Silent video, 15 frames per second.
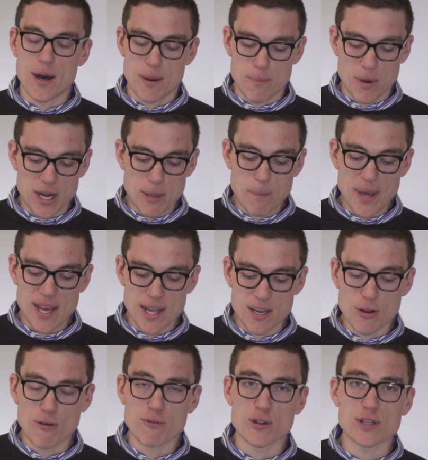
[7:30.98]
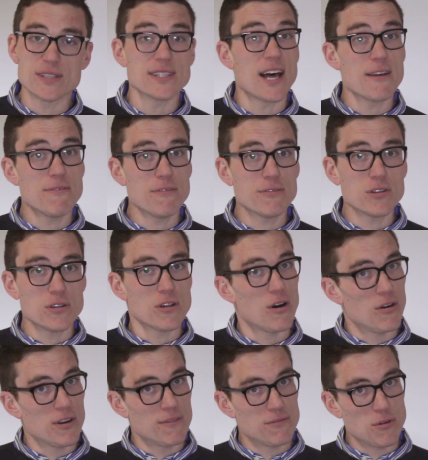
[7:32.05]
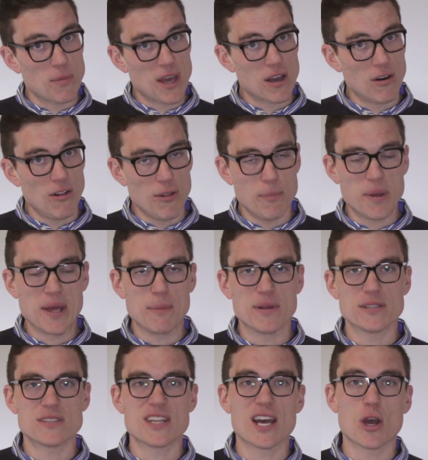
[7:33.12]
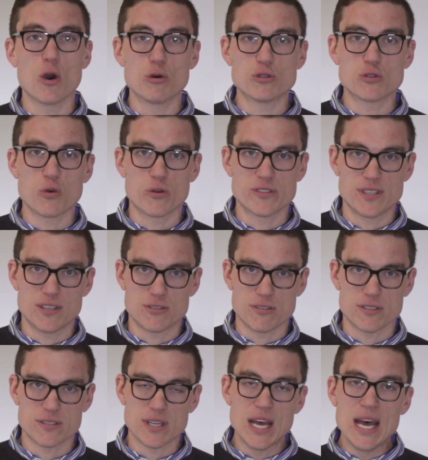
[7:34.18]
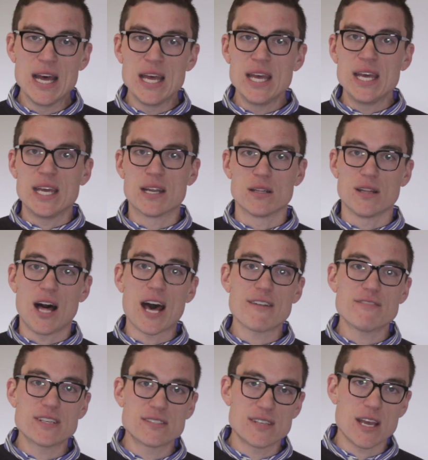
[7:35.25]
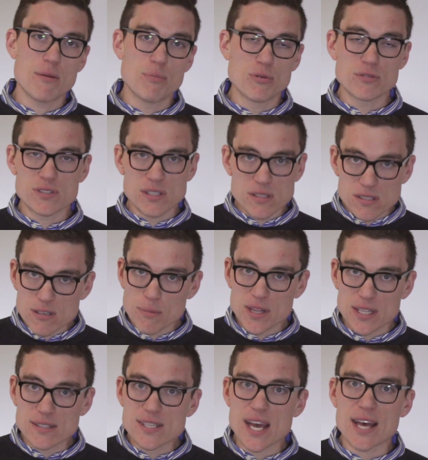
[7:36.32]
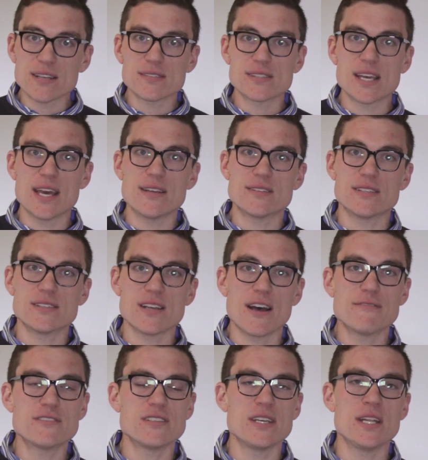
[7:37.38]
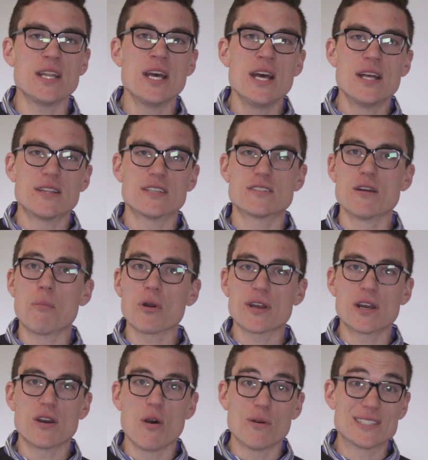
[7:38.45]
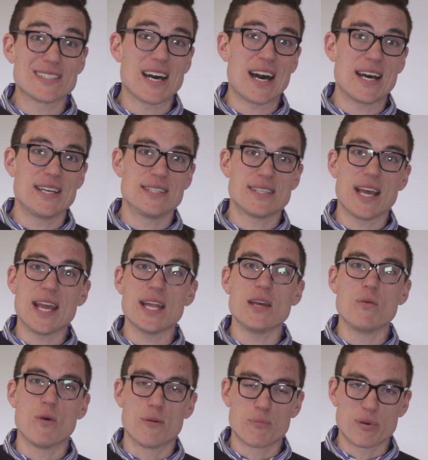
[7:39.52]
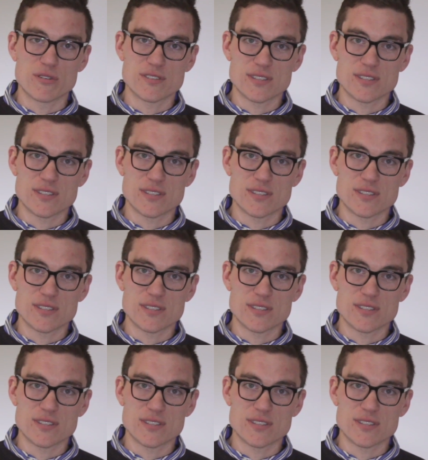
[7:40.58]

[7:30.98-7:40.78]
money paid over the life of the loan if you make all the payments that goes towards interest. In a lot of examples in some of the test cases I've seen, this number can go as high as 81%,